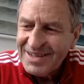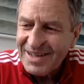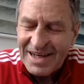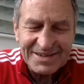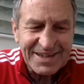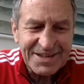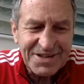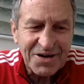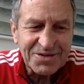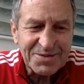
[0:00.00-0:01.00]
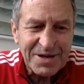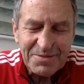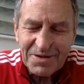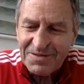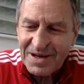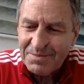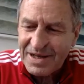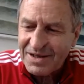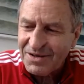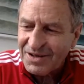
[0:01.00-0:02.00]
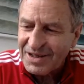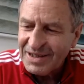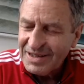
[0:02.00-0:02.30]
And they asked Eddie Jones about my flat backline.